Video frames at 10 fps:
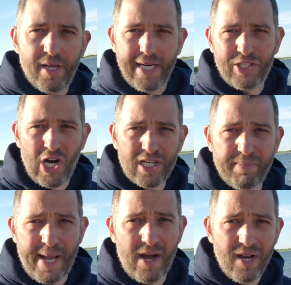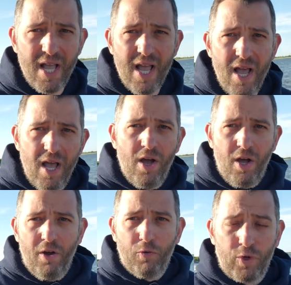And it talks about
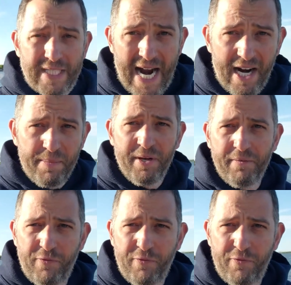retirement,